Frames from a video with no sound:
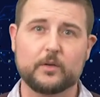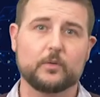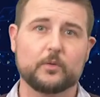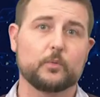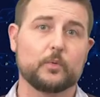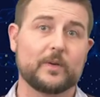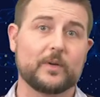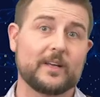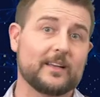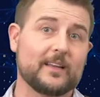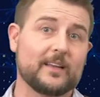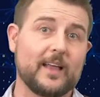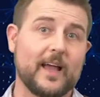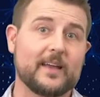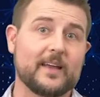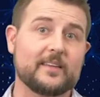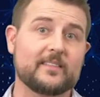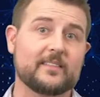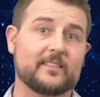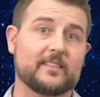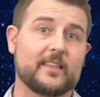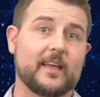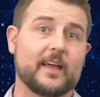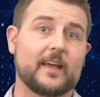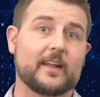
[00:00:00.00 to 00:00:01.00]

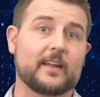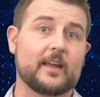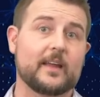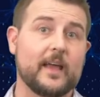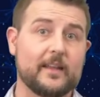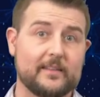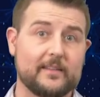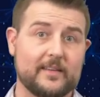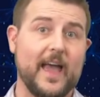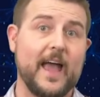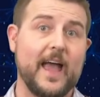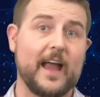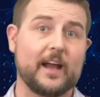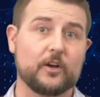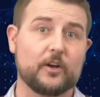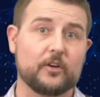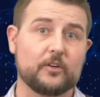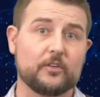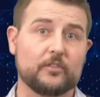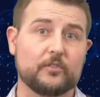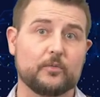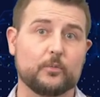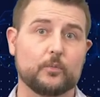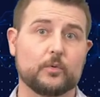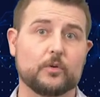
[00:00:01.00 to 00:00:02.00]
realized that
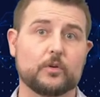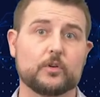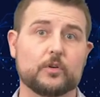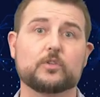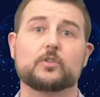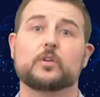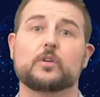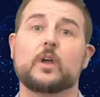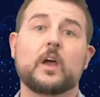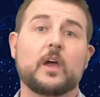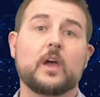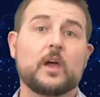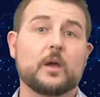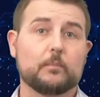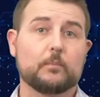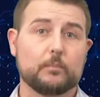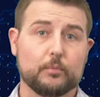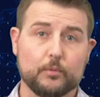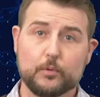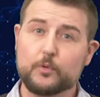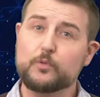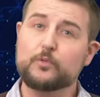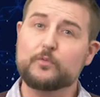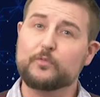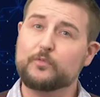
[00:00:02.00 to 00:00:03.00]
attackers were
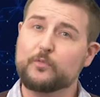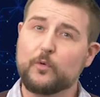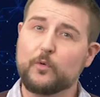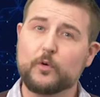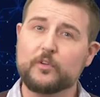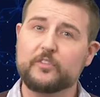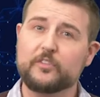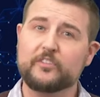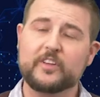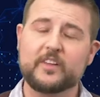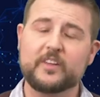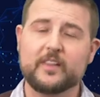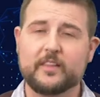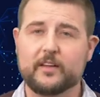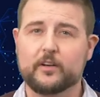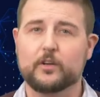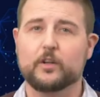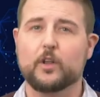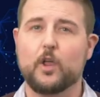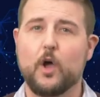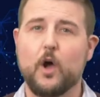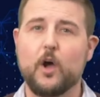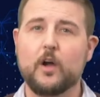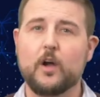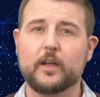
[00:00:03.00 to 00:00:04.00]
brute forcing their
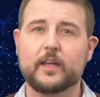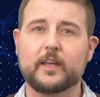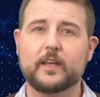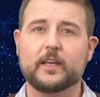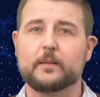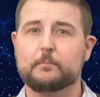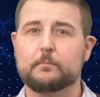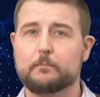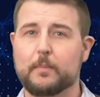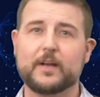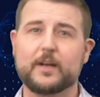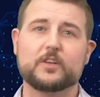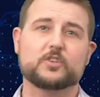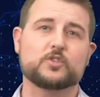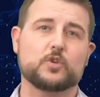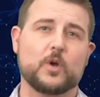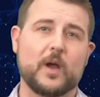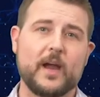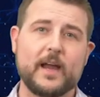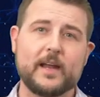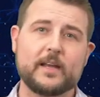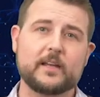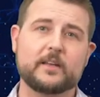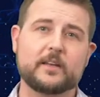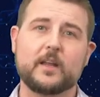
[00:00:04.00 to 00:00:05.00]
login by
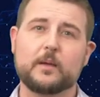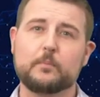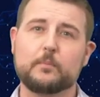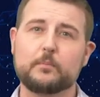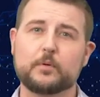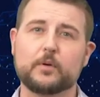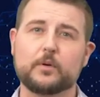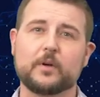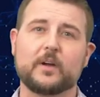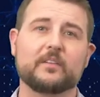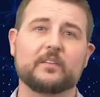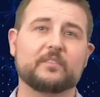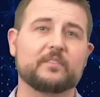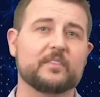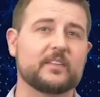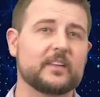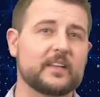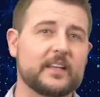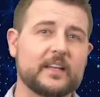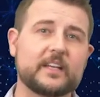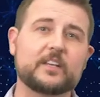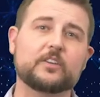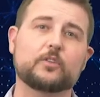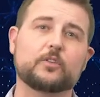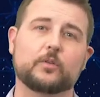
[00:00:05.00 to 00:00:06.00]
trying a number of
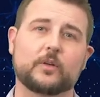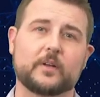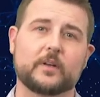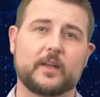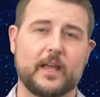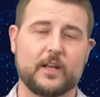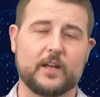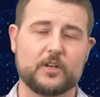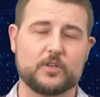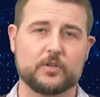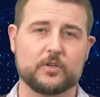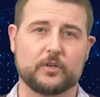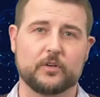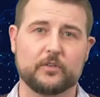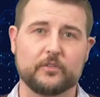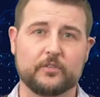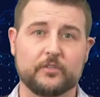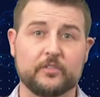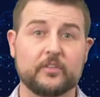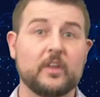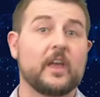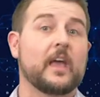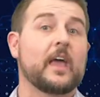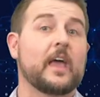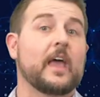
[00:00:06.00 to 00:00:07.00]
leaked
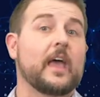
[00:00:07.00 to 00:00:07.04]
credentials.